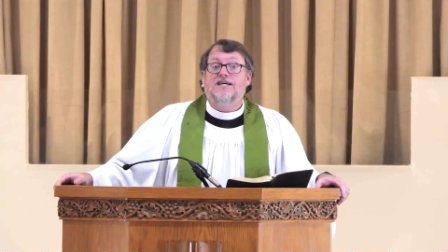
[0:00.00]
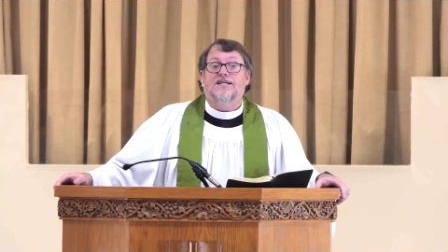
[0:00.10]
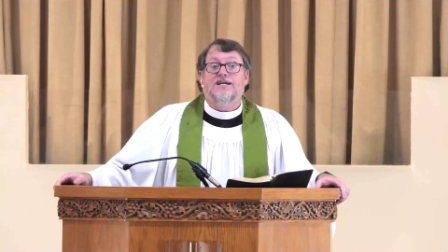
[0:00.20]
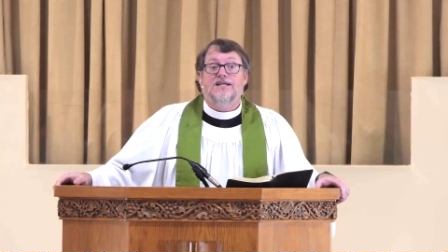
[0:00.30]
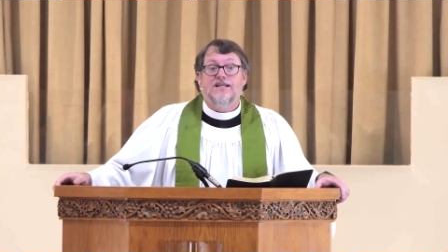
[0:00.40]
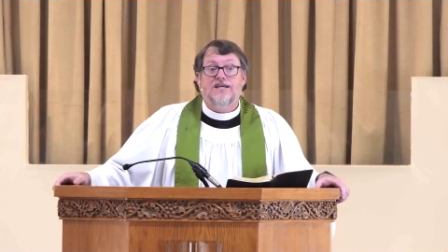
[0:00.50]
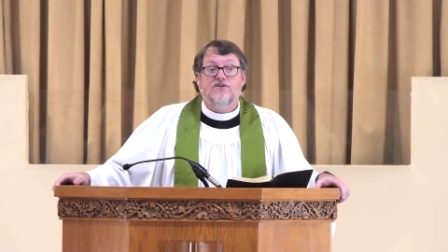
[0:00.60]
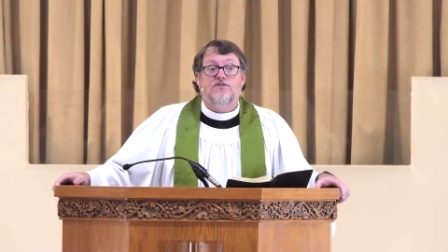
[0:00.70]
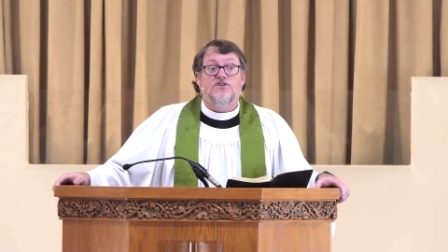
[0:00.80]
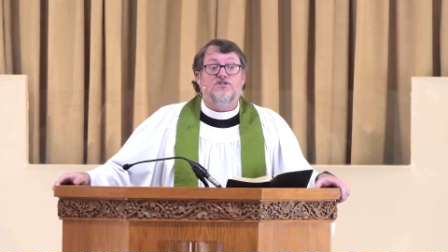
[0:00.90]
clear
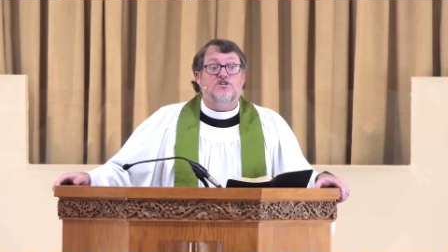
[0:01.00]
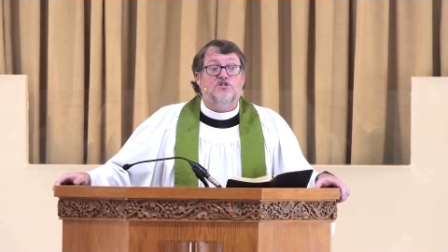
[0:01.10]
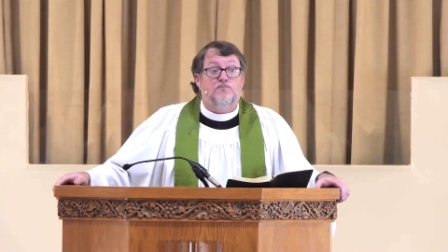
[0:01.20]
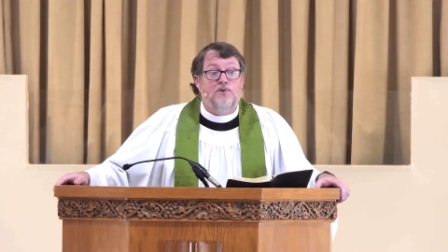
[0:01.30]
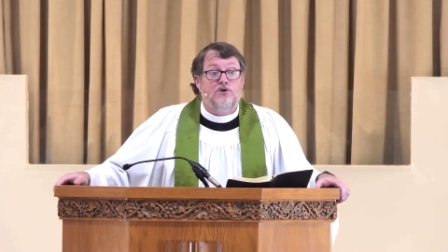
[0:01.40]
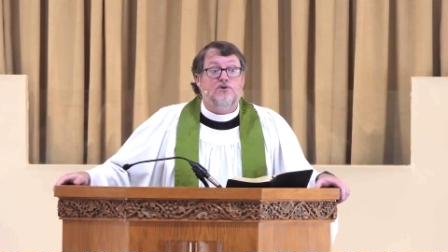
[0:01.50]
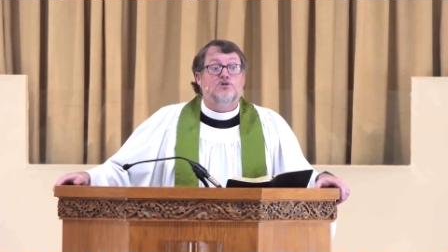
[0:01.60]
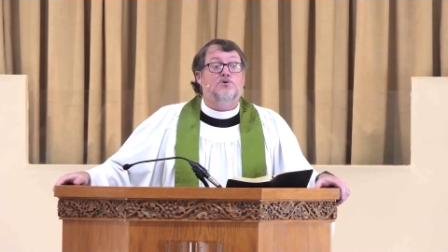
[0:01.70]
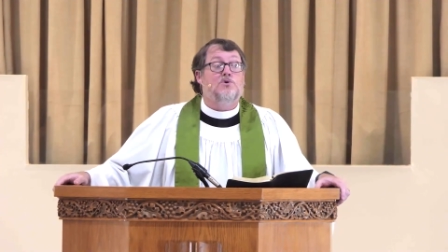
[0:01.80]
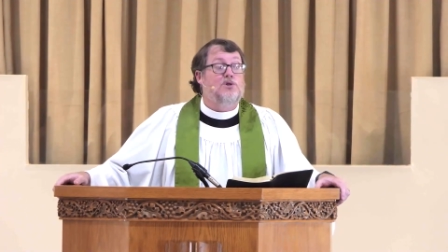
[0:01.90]
this is a
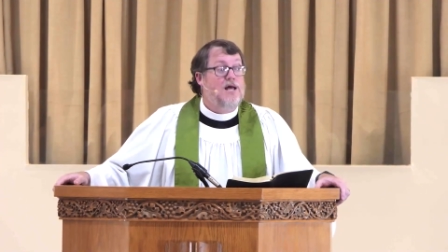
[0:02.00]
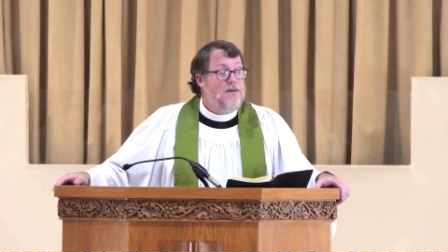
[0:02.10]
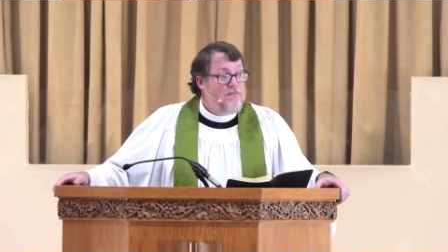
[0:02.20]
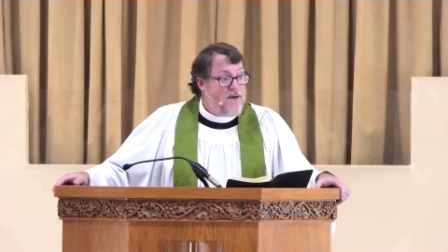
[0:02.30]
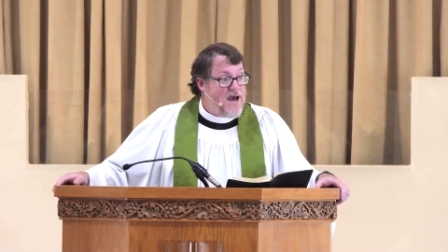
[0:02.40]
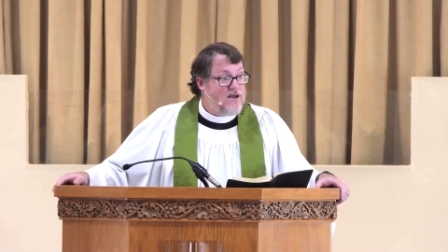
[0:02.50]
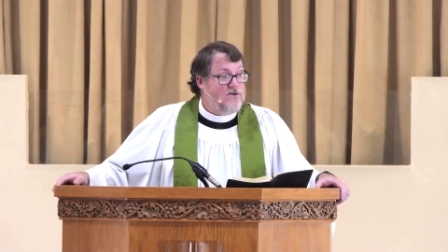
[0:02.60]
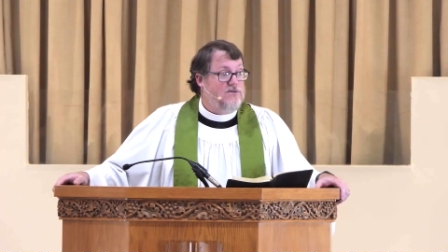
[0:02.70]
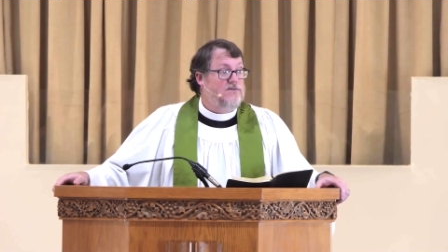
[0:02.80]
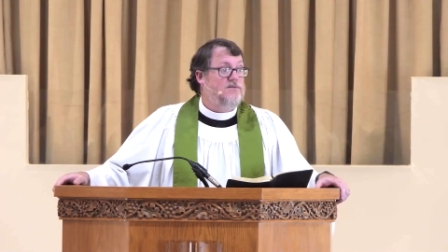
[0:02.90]
spiritual battle.